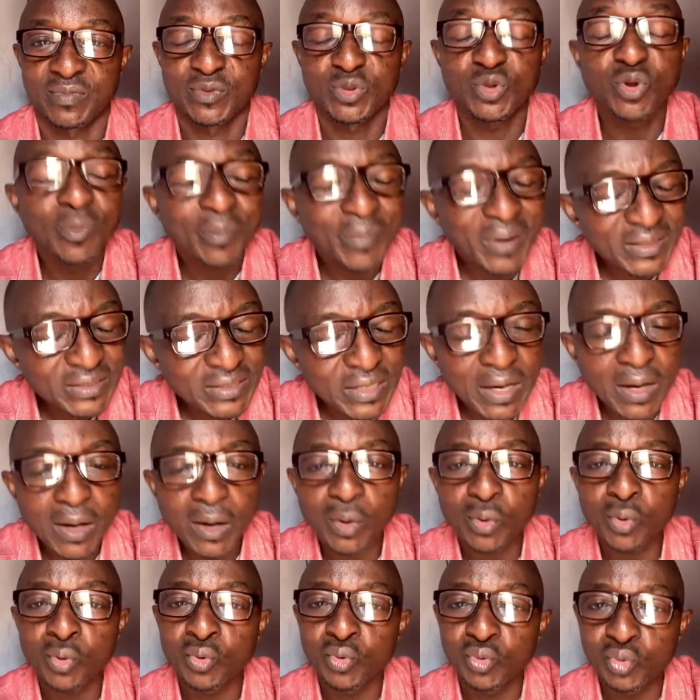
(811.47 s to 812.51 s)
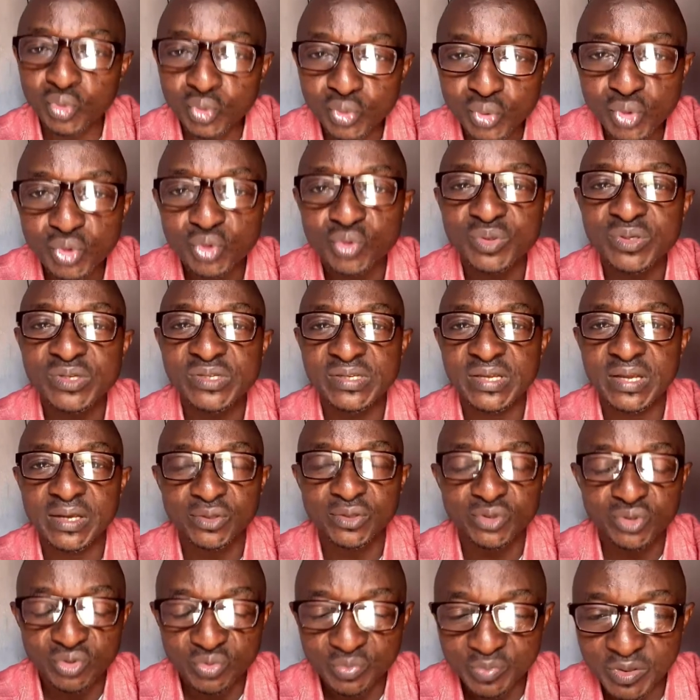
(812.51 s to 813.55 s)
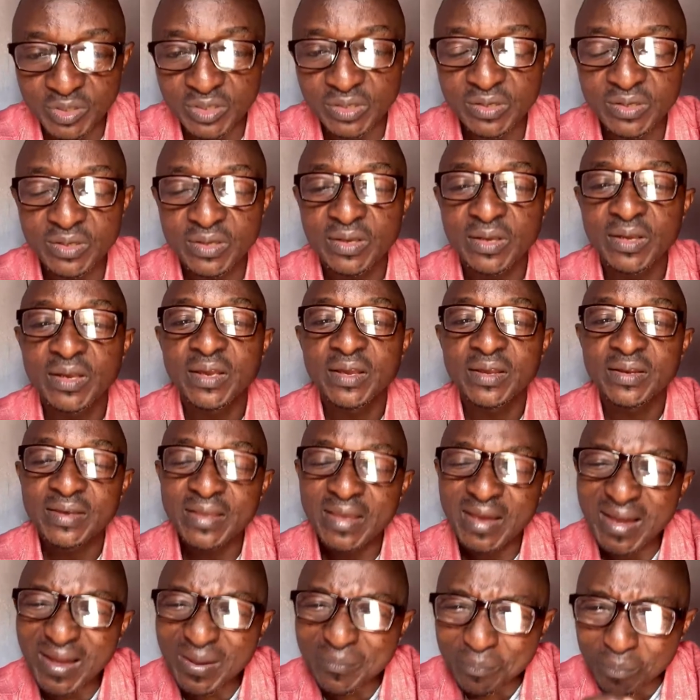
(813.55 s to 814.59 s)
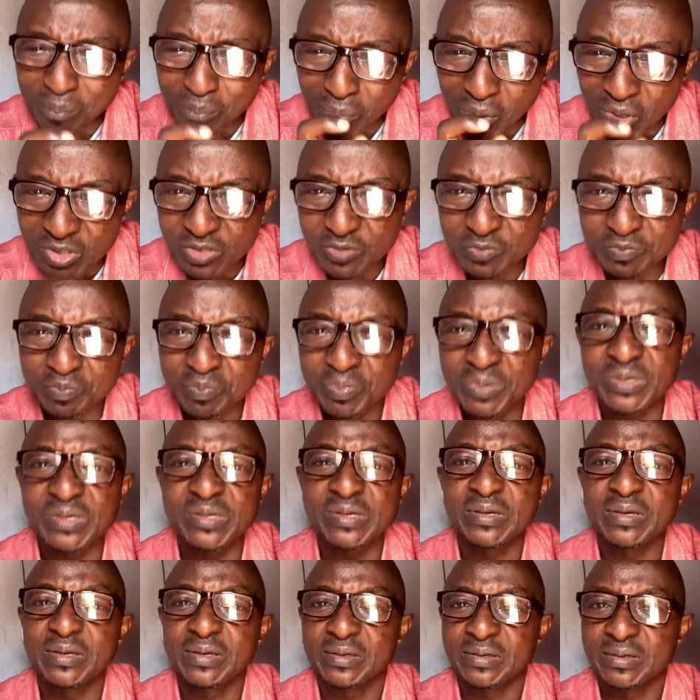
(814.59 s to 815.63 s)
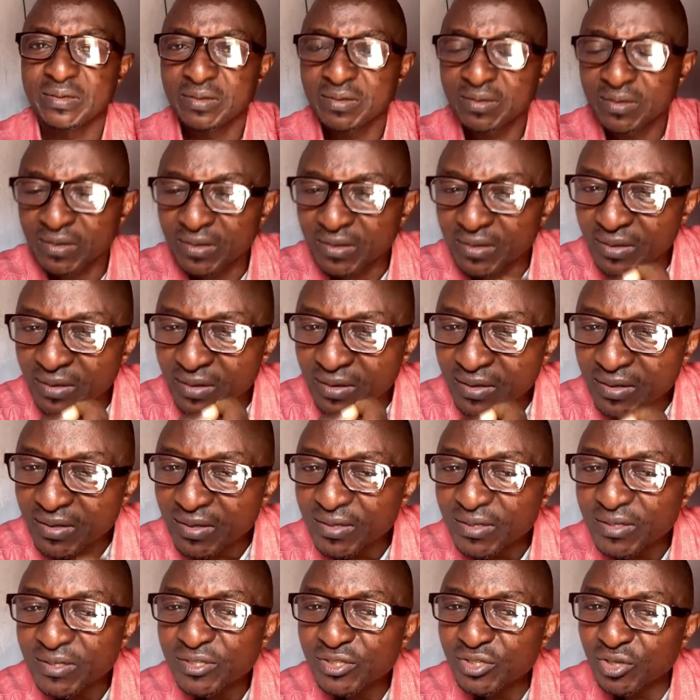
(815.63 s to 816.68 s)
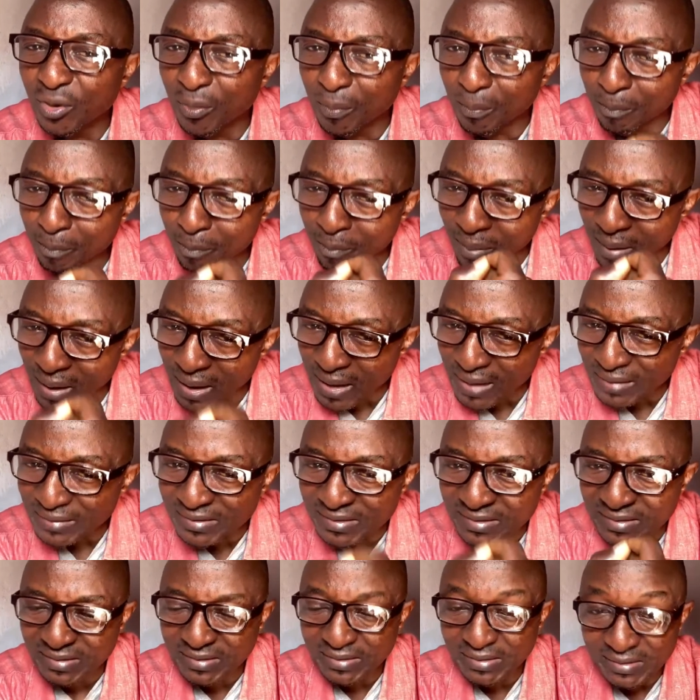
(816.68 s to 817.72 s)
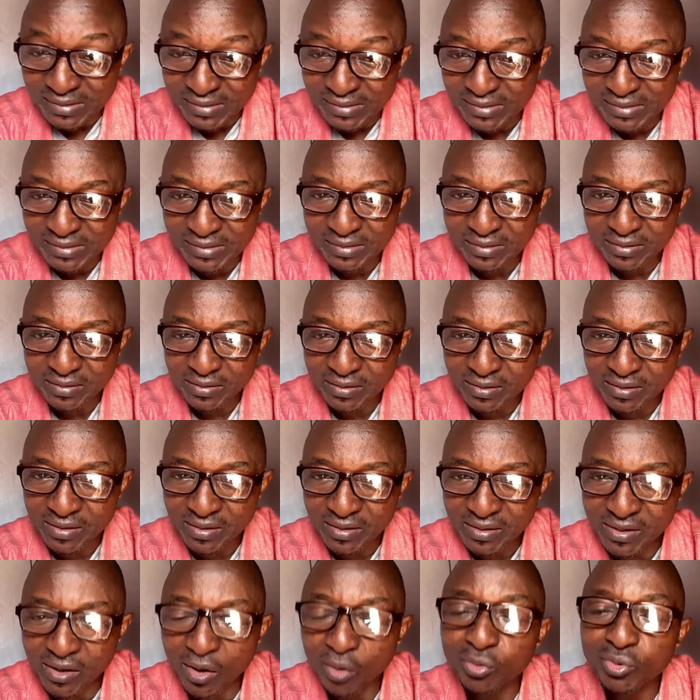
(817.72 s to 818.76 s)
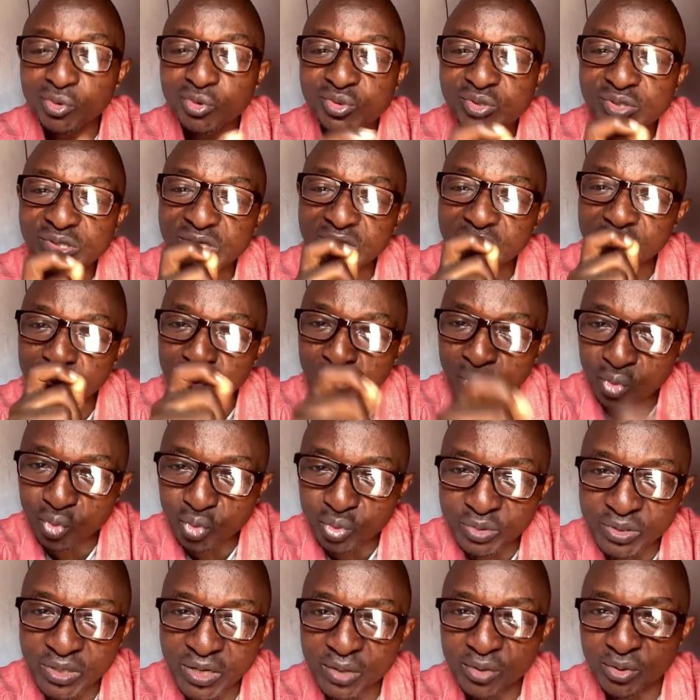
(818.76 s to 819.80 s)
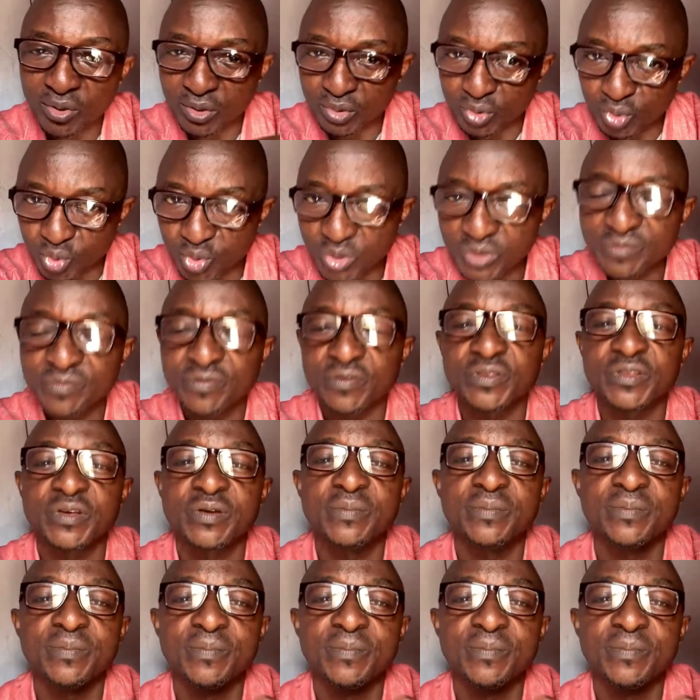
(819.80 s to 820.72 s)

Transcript: No matter how good you decide to be, there must be some bad seeds that will not see the good that you are doing for them.